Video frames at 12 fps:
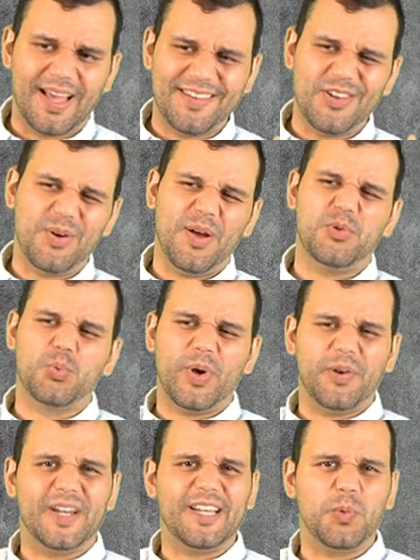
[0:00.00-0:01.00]
I know I was
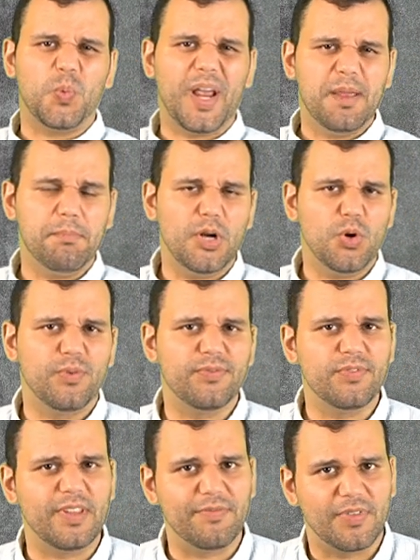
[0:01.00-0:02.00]
wearing rainbow
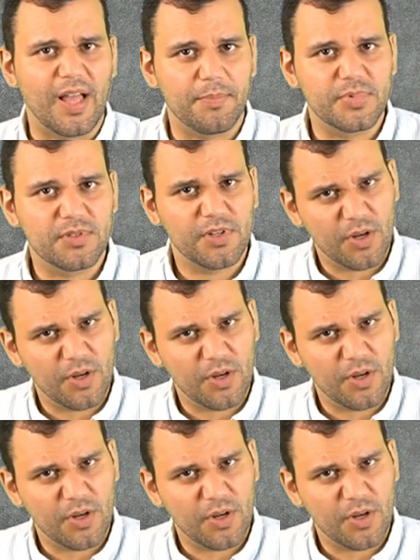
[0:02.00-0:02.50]
flip-flops,